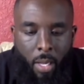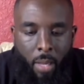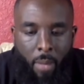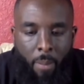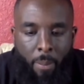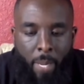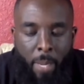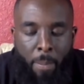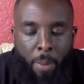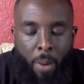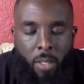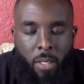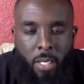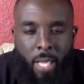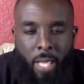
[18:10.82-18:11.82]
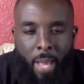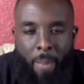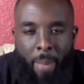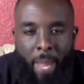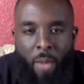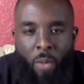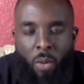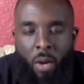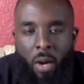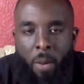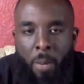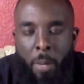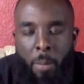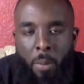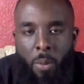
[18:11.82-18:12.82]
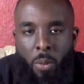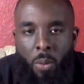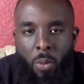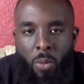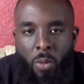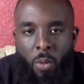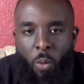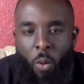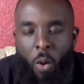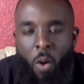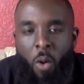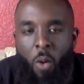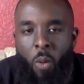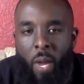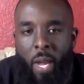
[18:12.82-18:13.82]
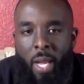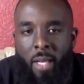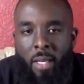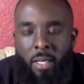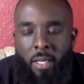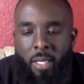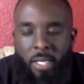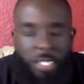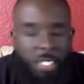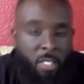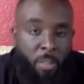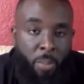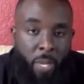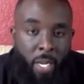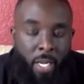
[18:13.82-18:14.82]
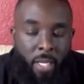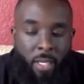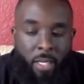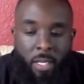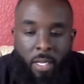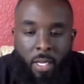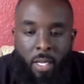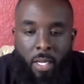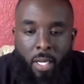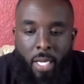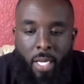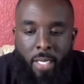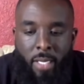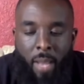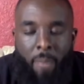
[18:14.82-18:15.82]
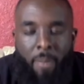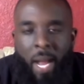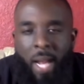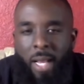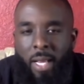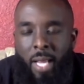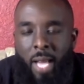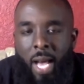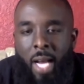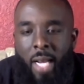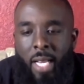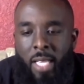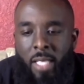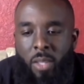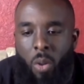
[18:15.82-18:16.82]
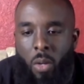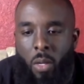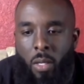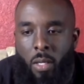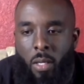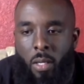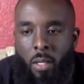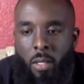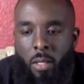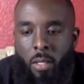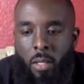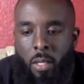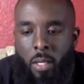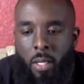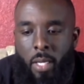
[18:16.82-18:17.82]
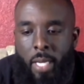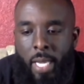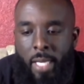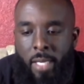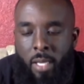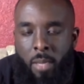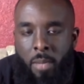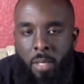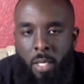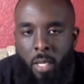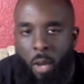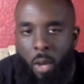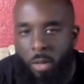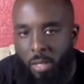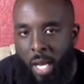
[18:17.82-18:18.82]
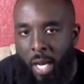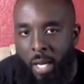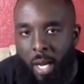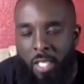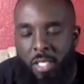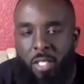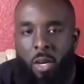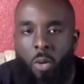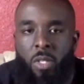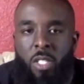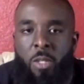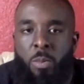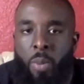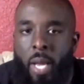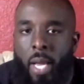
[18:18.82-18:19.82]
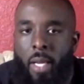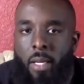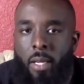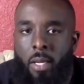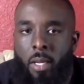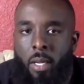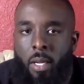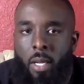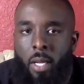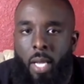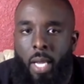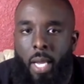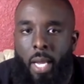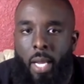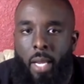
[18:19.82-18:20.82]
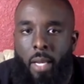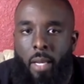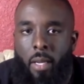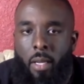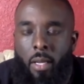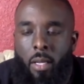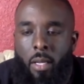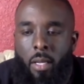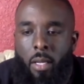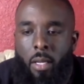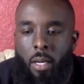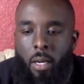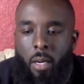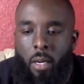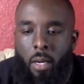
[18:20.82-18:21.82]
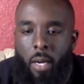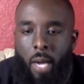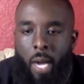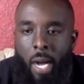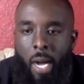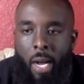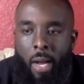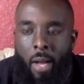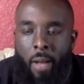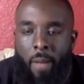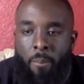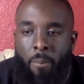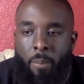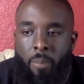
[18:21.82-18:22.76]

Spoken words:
me personally that may rub people the wrong way, just depending, is I'm not a guy that's going to kiss up to the coaches. I show respect, and I